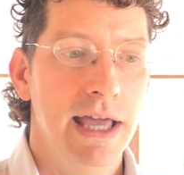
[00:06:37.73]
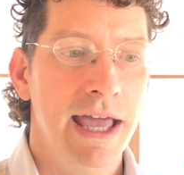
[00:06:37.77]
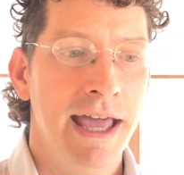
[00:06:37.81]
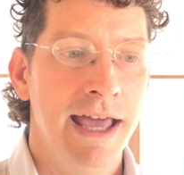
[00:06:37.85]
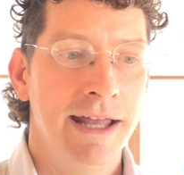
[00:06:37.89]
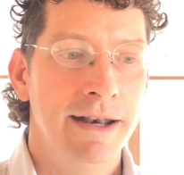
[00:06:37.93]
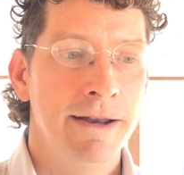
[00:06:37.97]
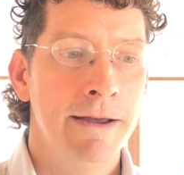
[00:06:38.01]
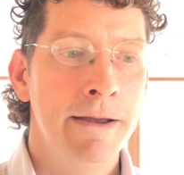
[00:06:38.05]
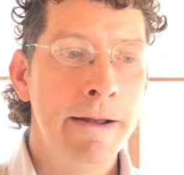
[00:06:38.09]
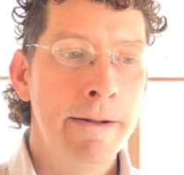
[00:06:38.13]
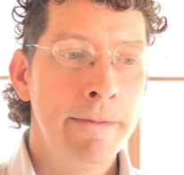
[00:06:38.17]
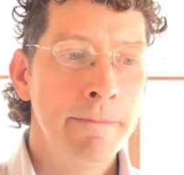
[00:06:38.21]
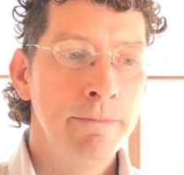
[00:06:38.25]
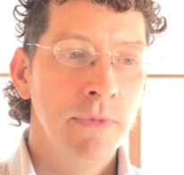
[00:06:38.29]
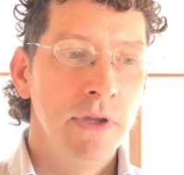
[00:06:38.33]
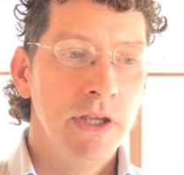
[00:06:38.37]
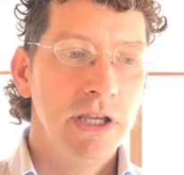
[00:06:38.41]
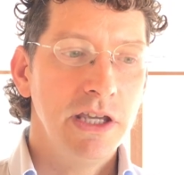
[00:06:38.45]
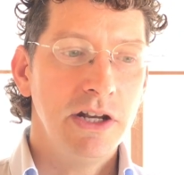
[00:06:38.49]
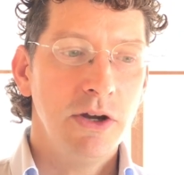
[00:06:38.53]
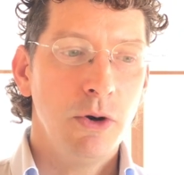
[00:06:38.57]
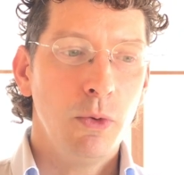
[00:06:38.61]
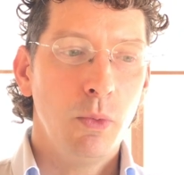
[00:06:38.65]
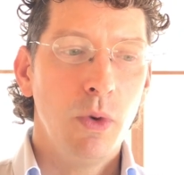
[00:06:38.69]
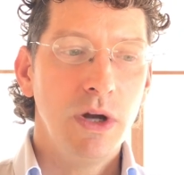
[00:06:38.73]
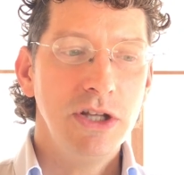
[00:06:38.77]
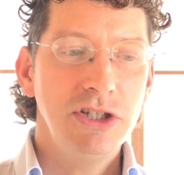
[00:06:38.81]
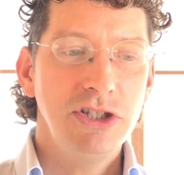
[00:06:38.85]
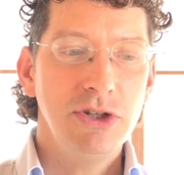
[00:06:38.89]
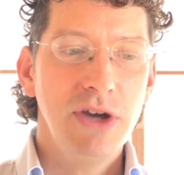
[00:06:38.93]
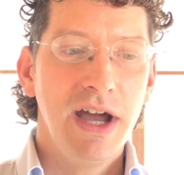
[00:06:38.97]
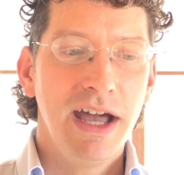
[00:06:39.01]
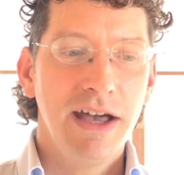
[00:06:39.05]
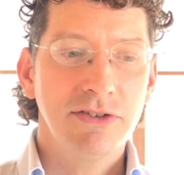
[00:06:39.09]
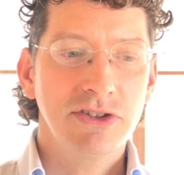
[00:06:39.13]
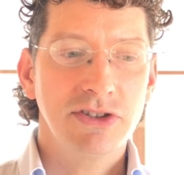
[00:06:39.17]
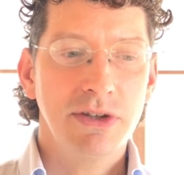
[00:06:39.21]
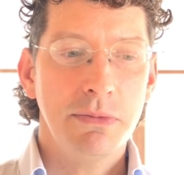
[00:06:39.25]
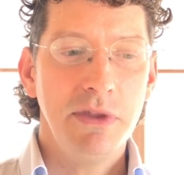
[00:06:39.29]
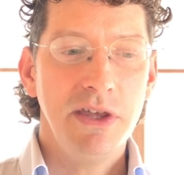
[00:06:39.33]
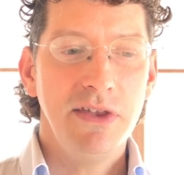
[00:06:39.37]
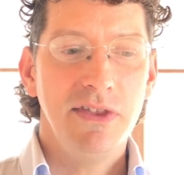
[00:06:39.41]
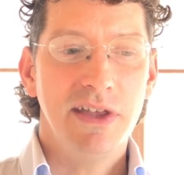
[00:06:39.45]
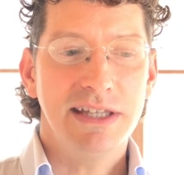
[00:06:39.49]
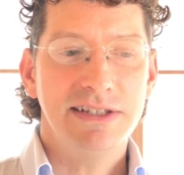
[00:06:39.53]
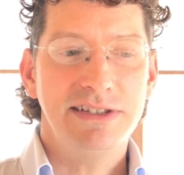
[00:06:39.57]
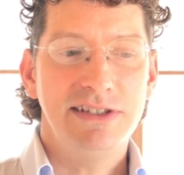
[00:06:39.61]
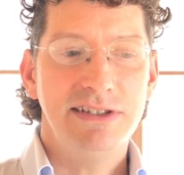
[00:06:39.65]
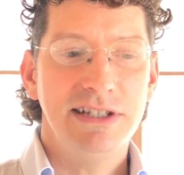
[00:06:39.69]
And, you know, once you have something
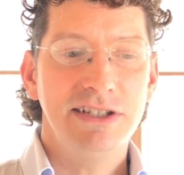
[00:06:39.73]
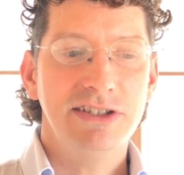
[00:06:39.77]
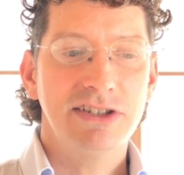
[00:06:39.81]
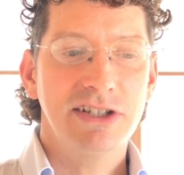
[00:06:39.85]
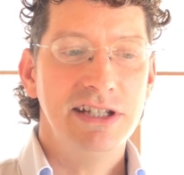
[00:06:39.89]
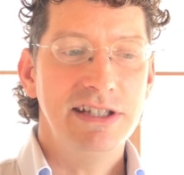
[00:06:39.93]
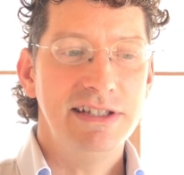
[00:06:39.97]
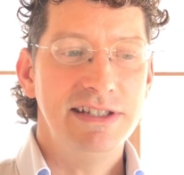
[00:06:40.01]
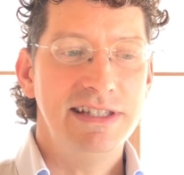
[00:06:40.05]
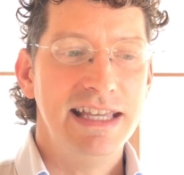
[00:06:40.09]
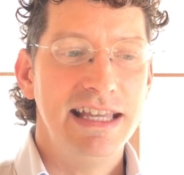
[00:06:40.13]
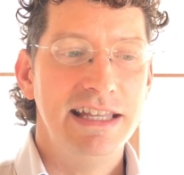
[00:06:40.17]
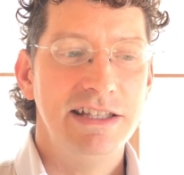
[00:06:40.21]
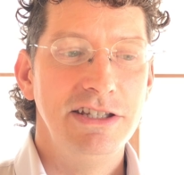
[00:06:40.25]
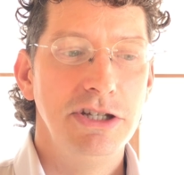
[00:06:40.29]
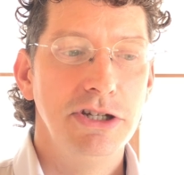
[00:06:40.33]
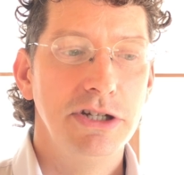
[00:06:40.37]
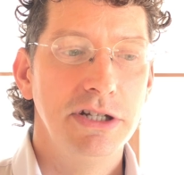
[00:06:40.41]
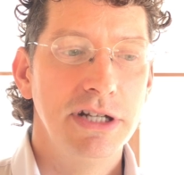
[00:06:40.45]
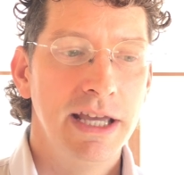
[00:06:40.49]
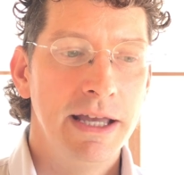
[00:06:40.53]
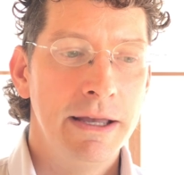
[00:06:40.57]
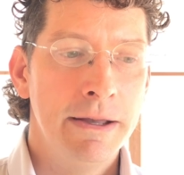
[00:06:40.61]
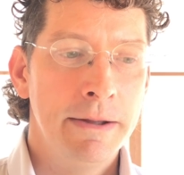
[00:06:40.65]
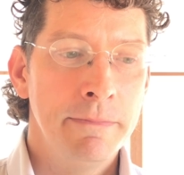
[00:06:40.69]
that's discontinued,